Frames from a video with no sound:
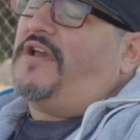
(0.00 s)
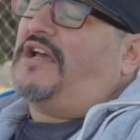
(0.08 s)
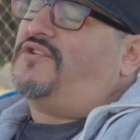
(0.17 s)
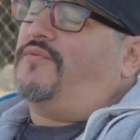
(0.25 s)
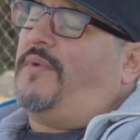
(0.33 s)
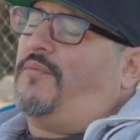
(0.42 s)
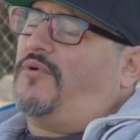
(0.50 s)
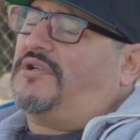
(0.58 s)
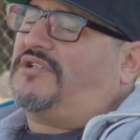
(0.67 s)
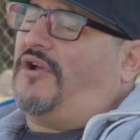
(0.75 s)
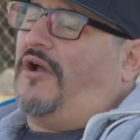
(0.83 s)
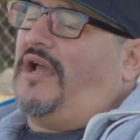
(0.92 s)
guys remember a
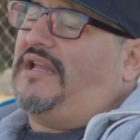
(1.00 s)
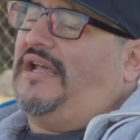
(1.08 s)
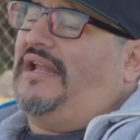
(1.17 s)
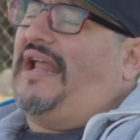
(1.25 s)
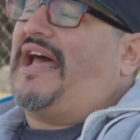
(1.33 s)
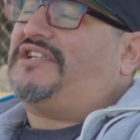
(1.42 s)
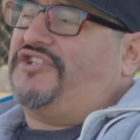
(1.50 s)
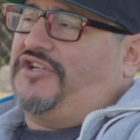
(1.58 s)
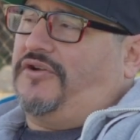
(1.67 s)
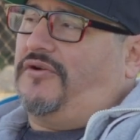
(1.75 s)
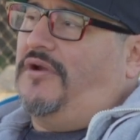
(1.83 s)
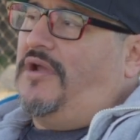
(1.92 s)
song I did last
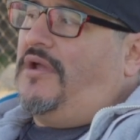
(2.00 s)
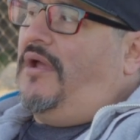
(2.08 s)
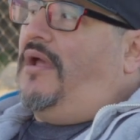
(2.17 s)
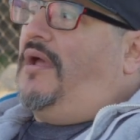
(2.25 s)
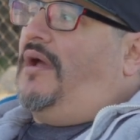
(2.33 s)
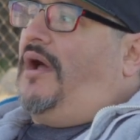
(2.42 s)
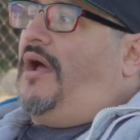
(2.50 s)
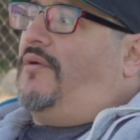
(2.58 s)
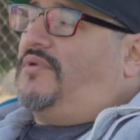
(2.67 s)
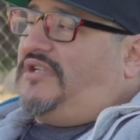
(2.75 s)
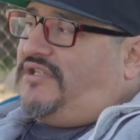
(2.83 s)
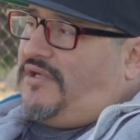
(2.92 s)
year. It
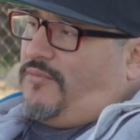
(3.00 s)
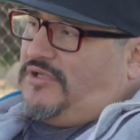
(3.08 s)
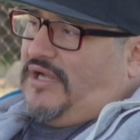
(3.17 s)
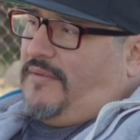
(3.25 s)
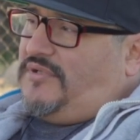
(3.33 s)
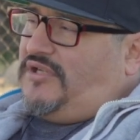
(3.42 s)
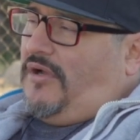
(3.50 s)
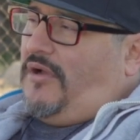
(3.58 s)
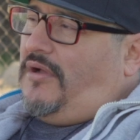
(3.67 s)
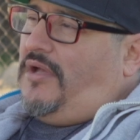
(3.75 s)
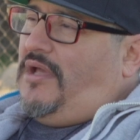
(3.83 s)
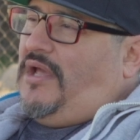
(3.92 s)
was a summertime
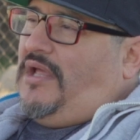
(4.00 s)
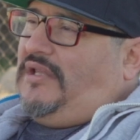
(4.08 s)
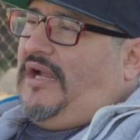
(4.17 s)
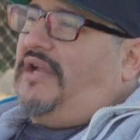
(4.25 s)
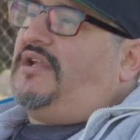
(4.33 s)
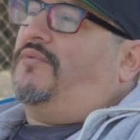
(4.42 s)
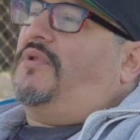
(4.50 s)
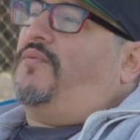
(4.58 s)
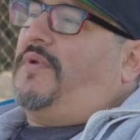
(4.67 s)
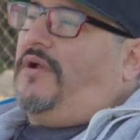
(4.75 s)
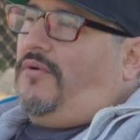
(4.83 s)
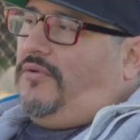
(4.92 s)
song that I did with
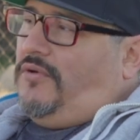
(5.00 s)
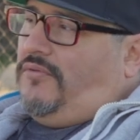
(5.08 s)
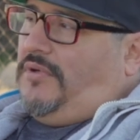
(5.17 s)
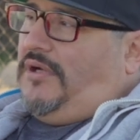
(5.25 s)
Rigo Luna.